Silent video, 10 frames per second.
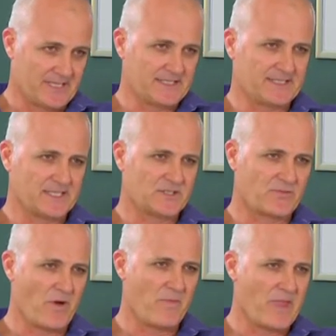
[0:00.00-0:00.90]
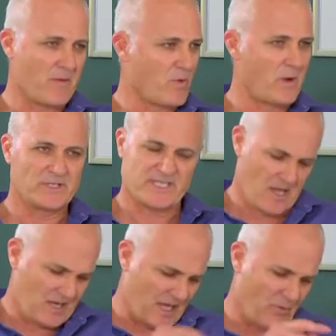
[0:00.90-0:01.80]
distance from them where we
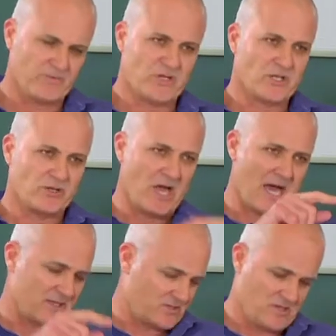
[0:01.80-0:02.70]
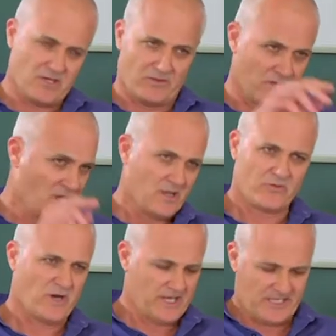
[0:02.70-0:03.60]
say, okay, we've checked you out, the
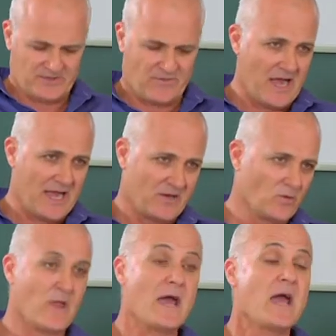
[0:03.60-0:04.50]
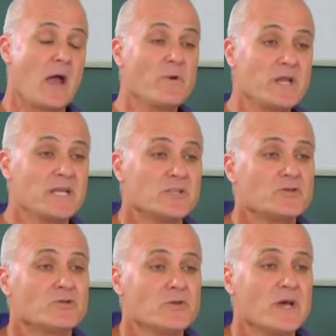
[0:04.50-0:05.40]
credit is fine and all that. And we need
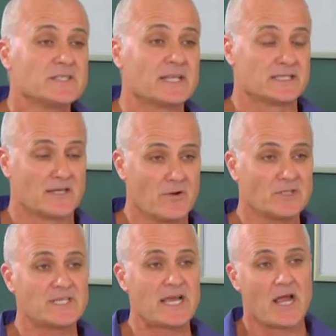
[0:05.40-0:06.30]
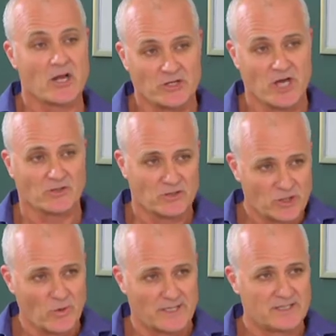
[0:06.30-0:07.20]
to do those things. I'm not saying don't
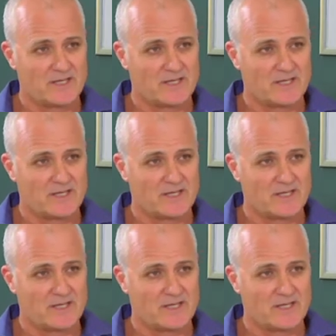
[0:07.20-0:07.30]
do